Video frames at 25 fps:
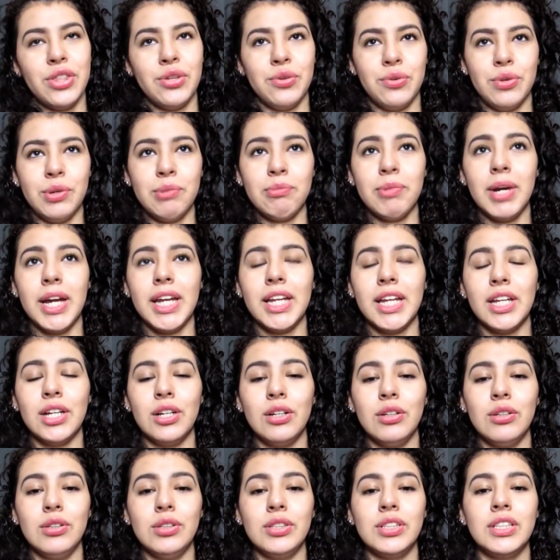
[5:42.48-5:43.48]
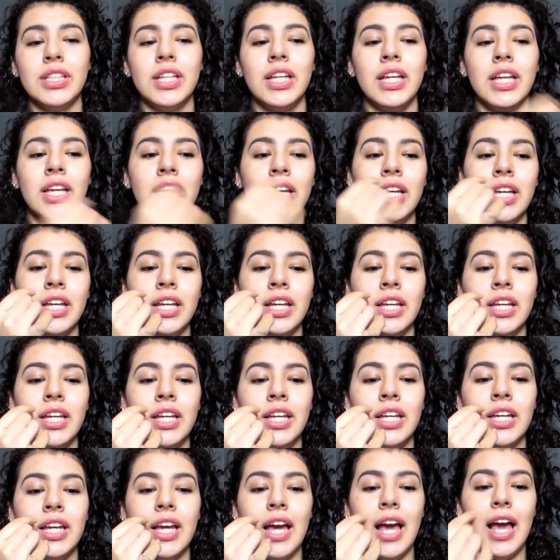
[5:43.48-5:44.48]
through my nose,
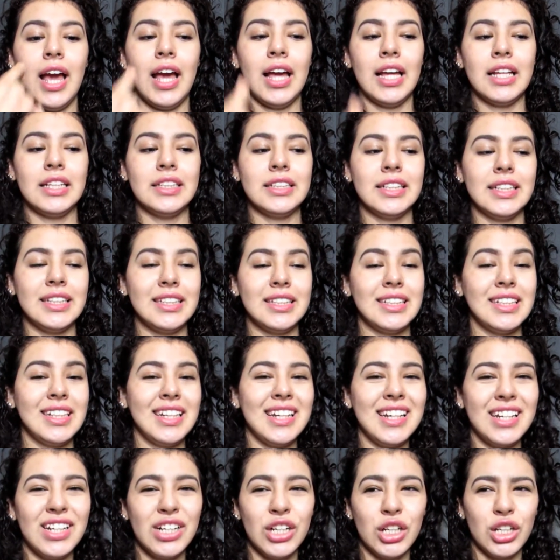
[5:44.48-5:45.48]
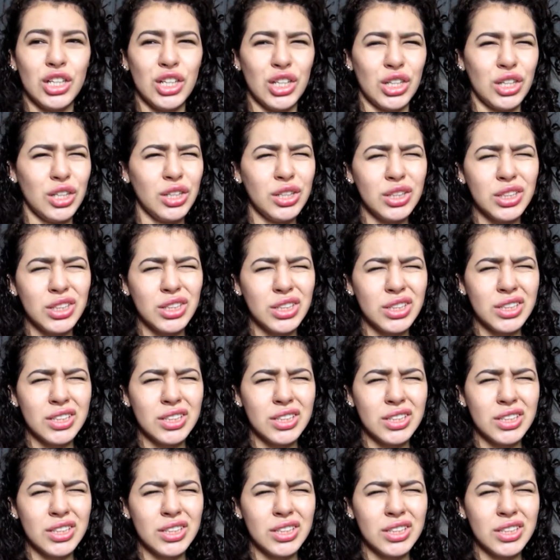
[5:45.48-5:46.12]
and it didn't hurt